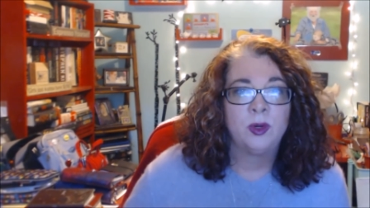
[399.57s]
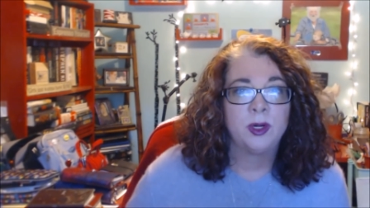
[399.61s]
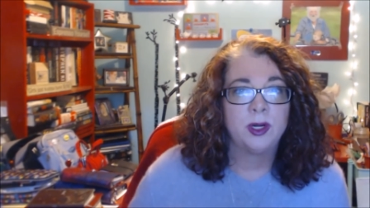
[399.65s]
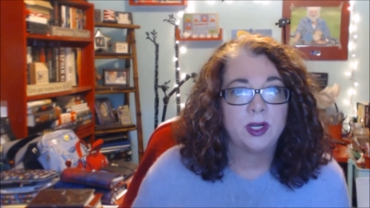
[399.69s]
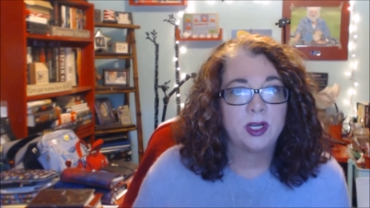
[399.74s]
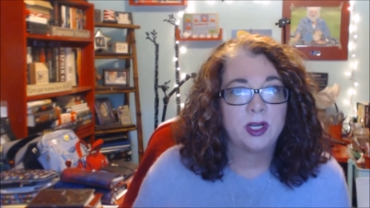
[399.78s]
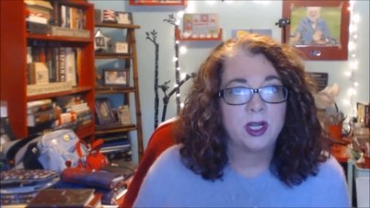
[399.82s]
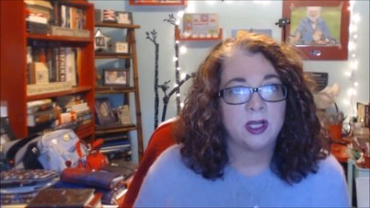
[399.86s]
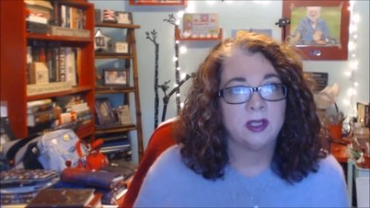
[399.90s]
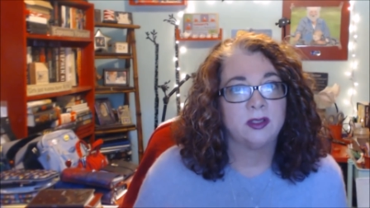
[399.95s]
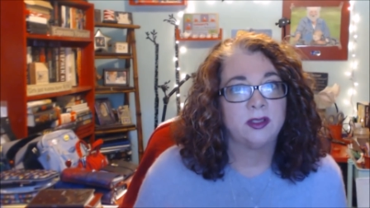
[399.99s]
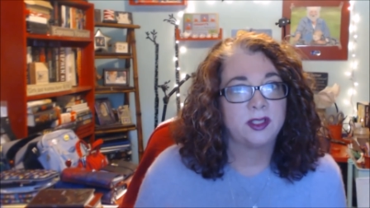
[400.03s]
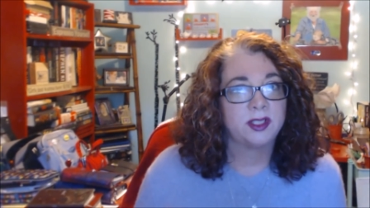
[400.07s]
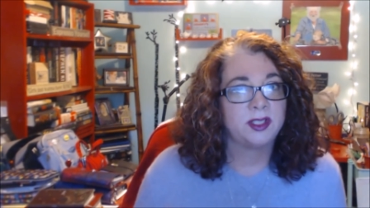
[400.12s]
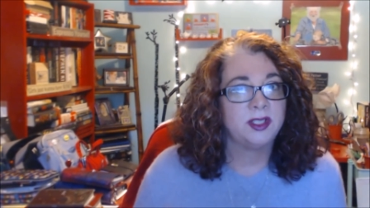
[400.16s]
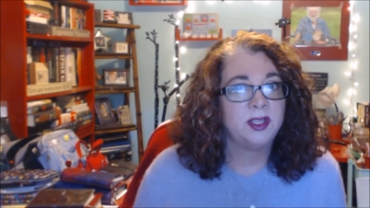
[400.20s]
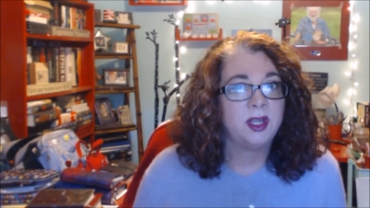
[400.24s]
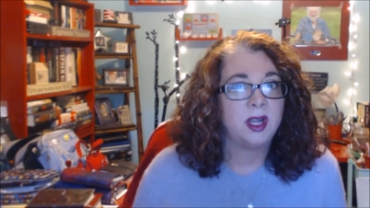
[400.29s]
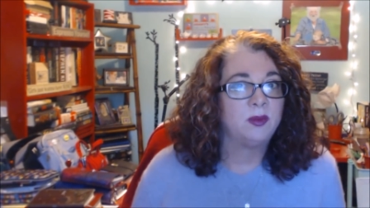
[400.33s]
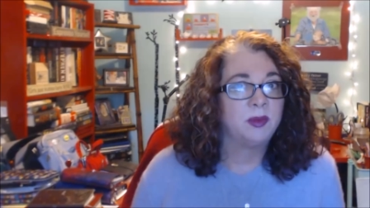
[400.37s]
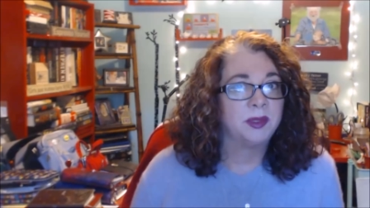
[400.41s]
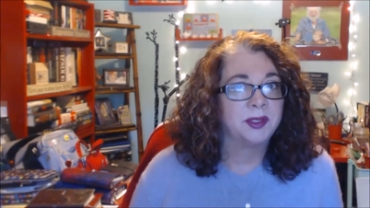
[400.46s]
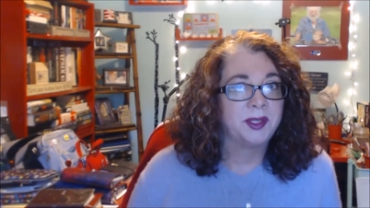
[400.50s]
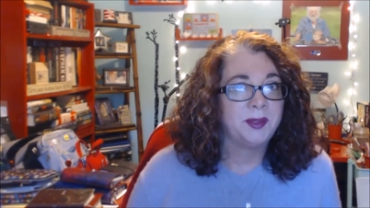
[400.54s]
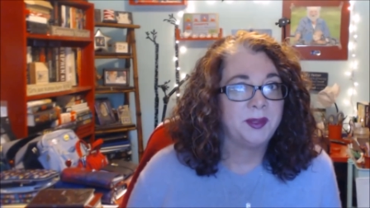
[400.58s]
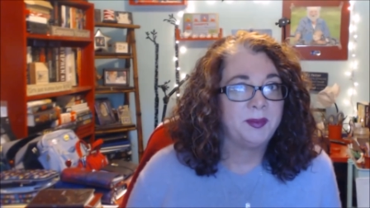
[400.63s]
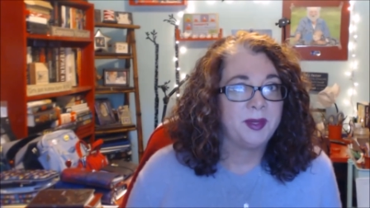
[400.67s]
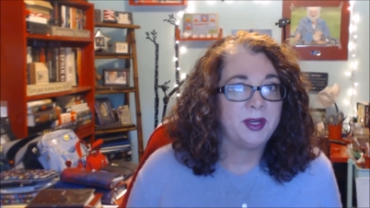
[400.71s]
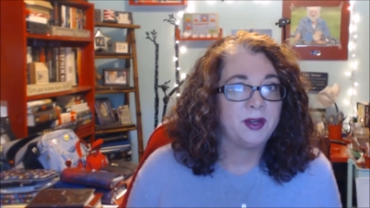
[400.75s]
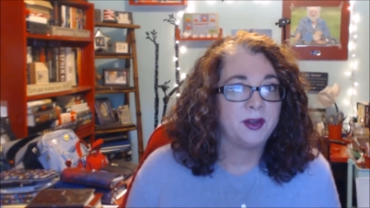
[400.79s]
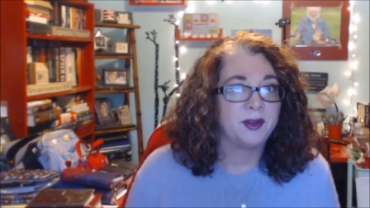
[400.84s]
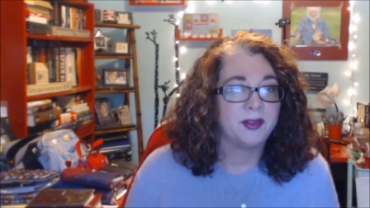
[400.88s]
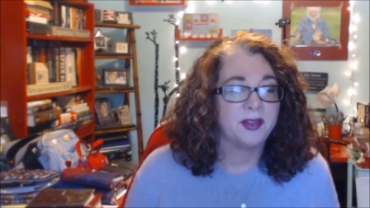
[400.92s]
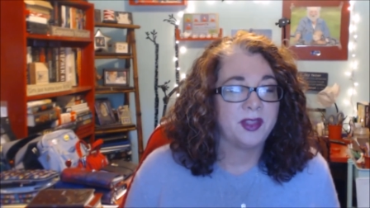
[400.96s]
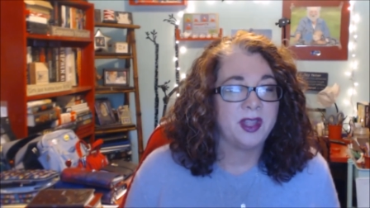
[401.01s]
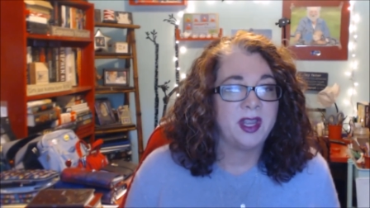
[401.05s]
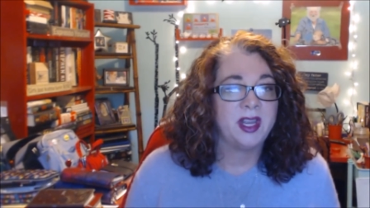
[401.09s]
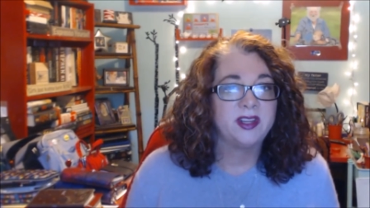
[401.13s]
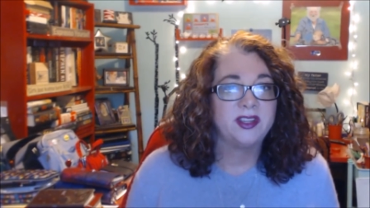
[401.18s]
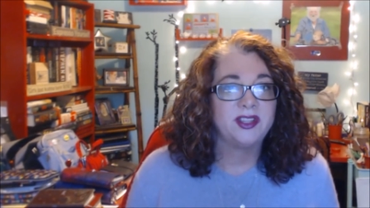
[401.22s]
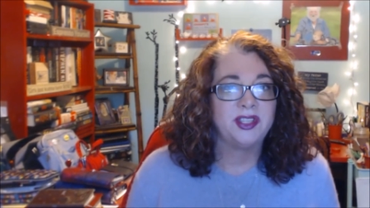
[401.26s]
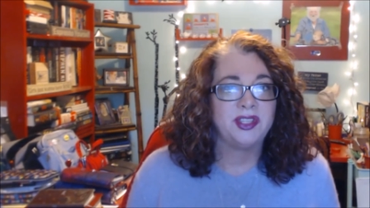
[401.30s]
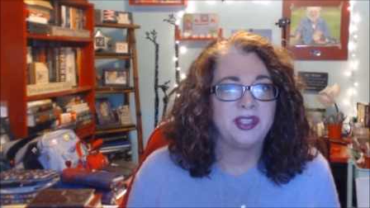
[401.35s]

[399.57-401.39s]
Watercolor's not really been her thing.